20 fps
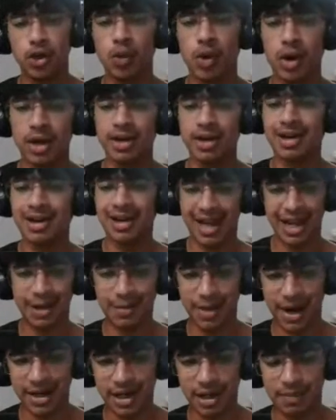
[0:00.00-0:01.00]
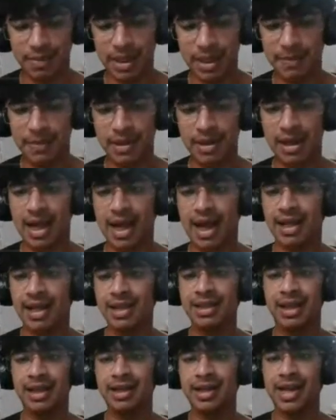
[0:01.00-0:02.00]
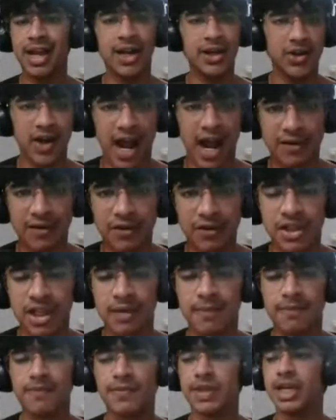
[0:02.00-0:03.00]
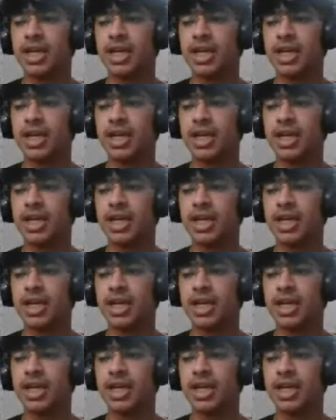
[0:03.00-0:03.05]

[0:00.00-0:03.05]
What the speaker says: 200 like-minded people and then interact with them,